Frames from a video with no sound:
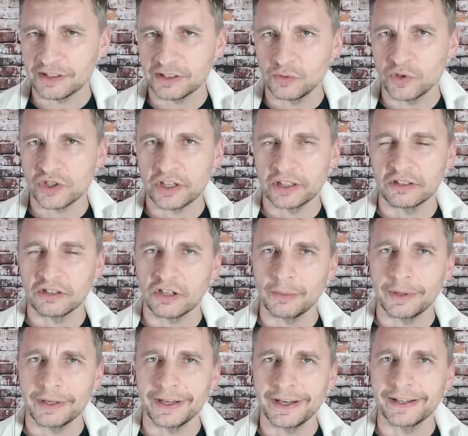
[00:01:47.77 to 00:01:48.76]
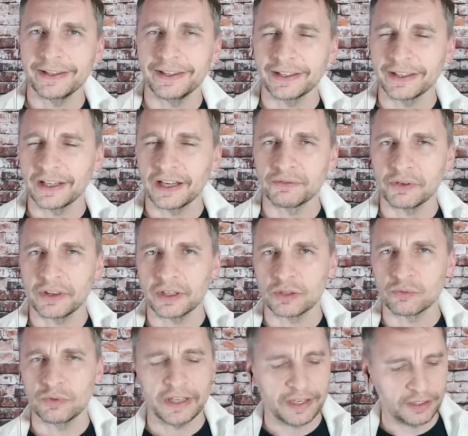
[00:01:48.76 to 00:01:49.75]
on which I talk about anything and
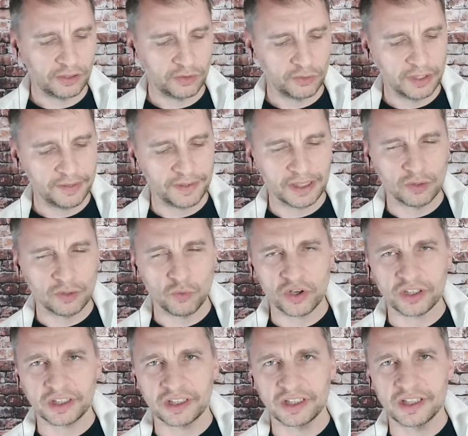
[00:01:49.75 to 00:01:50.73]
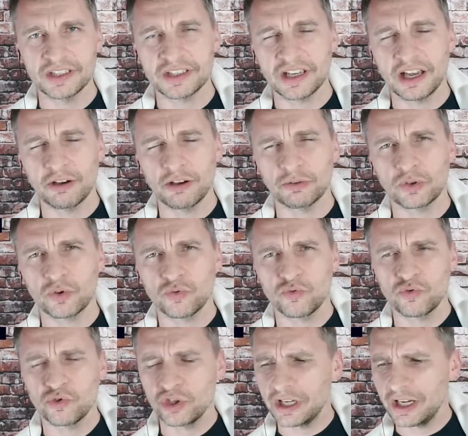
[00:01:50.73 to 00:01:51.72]
everything related to living and working in South
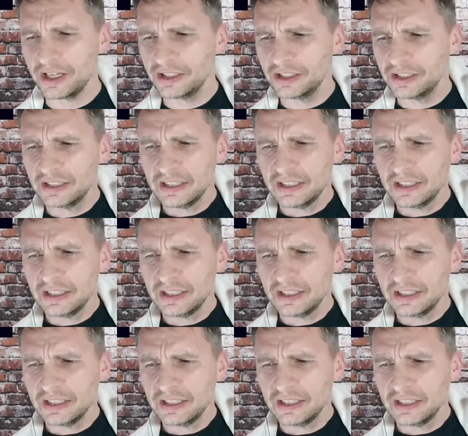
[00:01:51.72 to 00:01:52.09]
Korea.